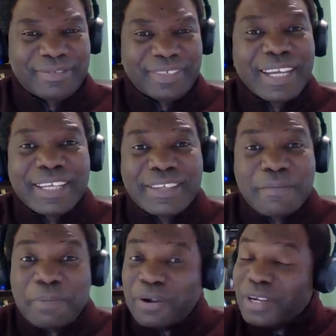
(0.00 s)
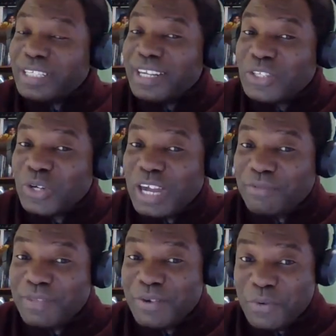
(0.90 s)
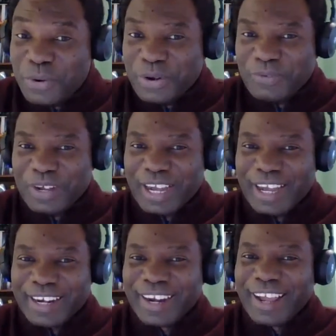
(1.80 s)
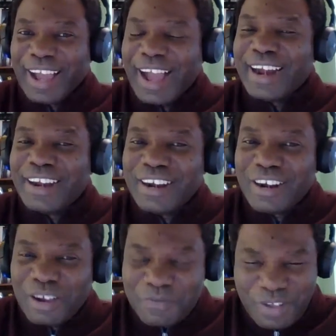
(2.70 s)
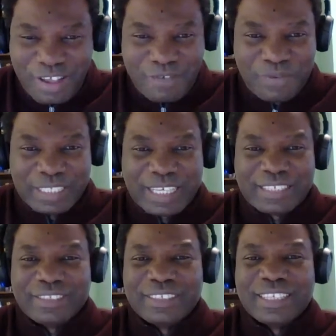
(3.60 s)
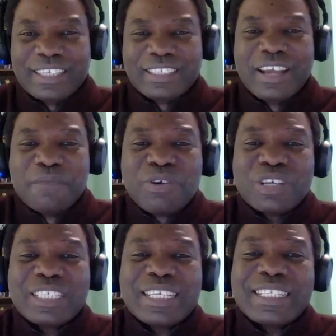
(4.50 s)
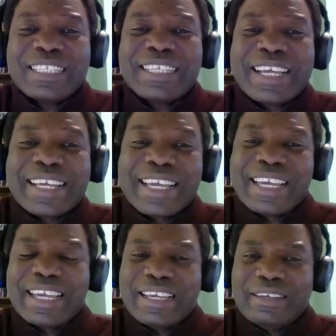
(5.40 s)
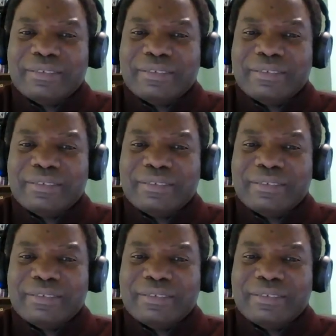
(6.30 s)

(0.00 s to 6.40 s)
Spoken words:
It is important to have the word of God. I love to emphasize on this because this is the key.